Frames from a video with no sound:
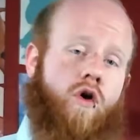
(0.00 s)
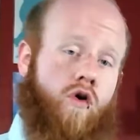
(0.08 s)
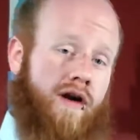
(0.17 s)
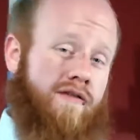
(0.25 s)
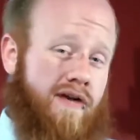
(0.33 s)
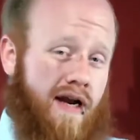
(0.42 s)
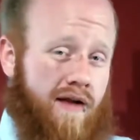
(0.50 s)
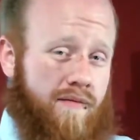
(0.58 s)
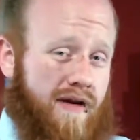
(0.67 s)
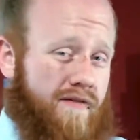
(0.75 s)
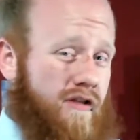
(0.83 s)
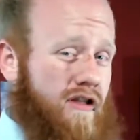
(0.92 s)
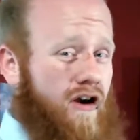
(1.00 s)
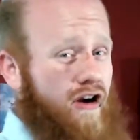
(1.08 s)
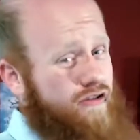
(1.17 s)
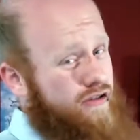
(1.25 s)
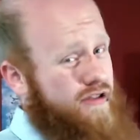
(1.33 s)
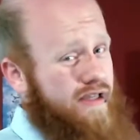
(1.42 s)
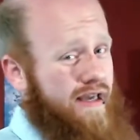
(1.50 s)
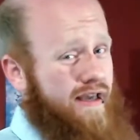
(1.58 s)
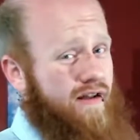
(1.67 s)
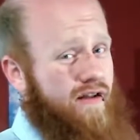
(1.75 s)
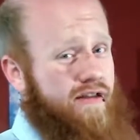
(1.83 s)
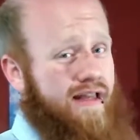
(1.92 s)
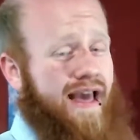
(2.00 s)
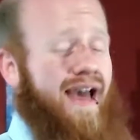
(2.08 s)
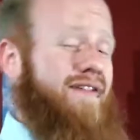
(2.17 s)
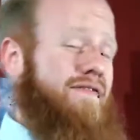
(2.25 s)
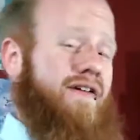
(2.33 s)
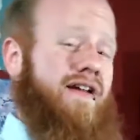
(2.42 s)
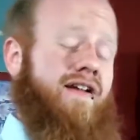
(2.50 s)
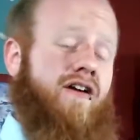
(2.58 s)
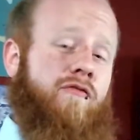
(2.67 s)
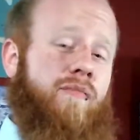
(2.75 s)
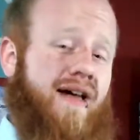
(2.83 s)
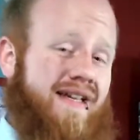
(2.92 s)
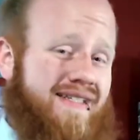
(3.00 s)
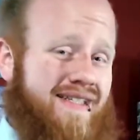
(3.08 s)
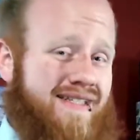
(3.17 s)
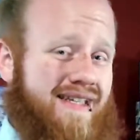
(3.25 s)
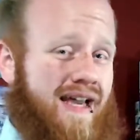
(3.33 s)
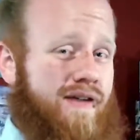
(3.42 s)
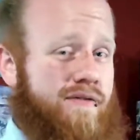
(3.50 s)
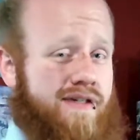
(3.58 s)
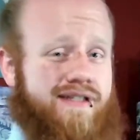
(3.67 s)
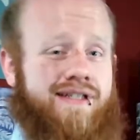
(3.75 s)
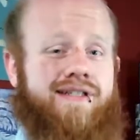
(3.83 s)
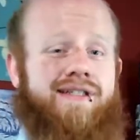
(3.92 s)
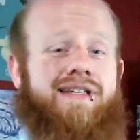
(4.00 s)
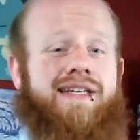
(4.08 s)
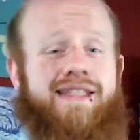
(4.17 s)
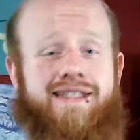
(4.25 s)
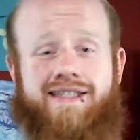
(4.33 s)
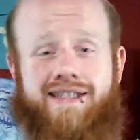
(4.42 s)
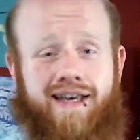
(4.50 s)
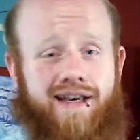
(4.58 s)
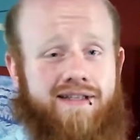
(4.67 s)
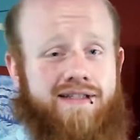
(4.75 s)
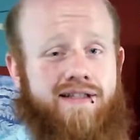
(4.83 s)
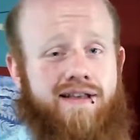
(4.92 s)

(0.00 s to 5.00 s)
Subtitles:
or even on a bit of a larger scale, the advent of pesticide-resistant insects